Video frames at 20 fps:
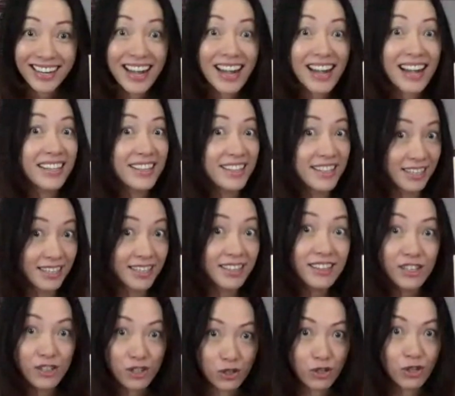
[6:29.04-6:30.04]
Ni
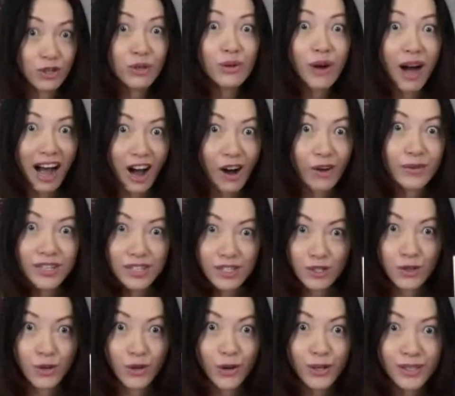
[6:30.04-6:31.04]
is you, hao is
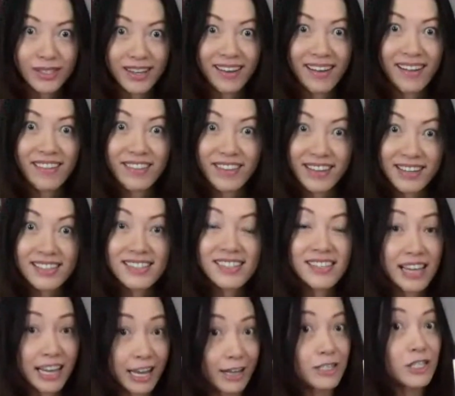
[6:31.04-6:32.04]
good.
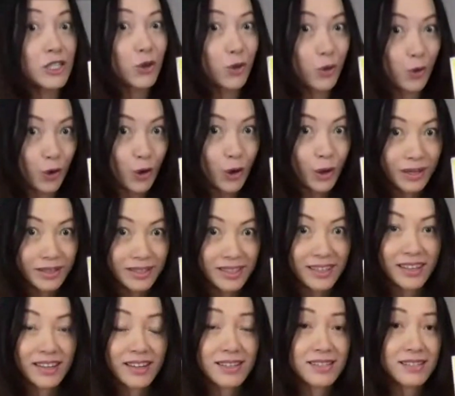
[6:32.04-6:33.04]
This is good.
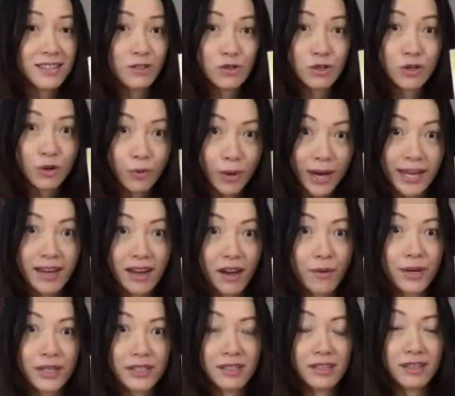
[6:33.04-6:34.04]
It's such a great
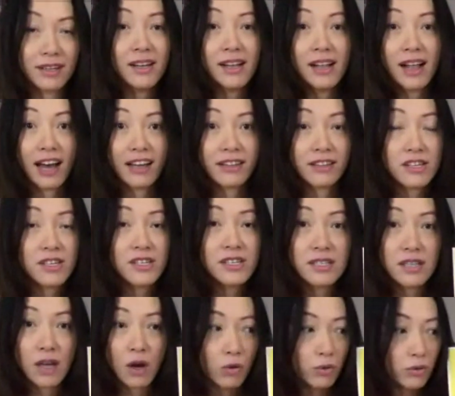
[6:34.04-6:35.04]
character and it's
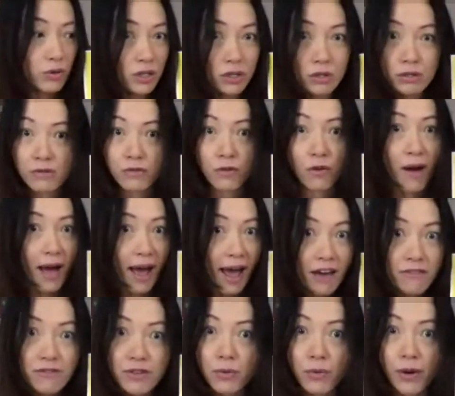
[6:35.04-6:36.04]
so useful
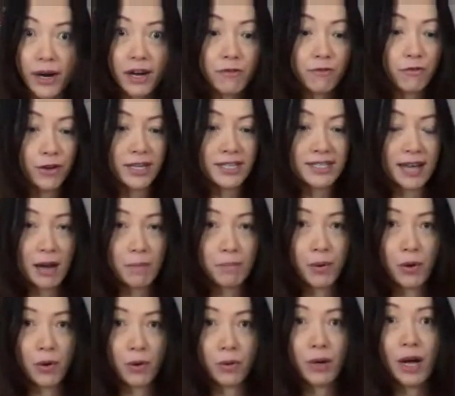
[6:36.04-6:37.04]
everywhere. For
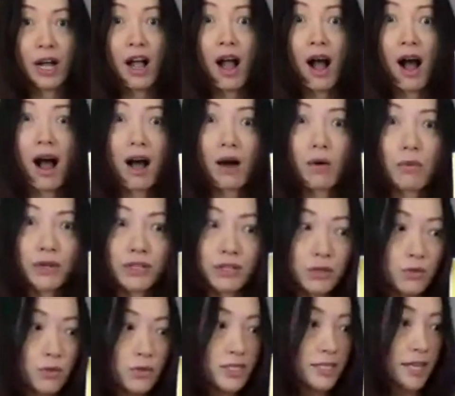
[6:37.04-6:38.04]
example, when
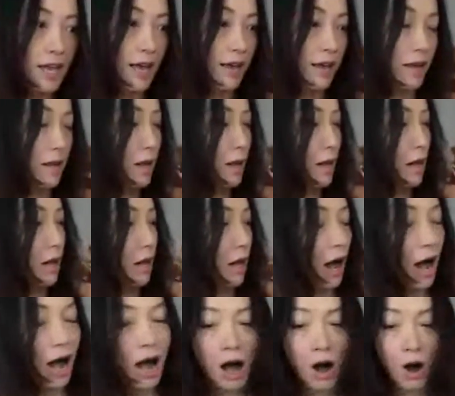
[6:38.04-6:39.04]
you say
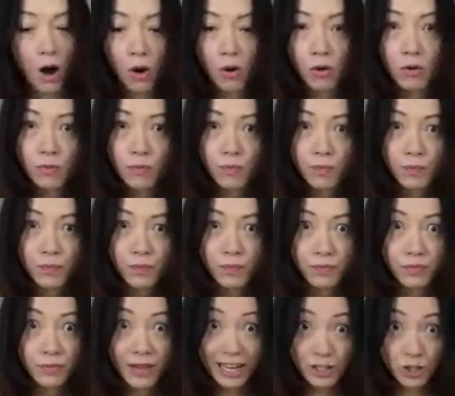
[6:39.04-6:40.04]
hao,
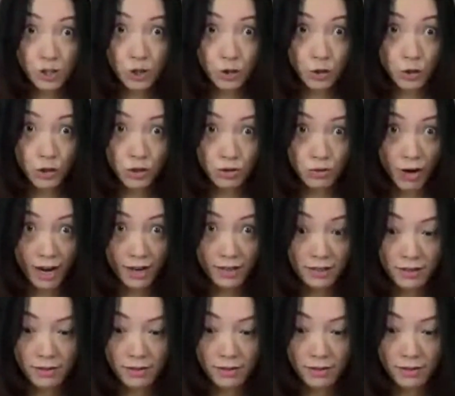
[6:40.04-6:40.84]
that's good, right?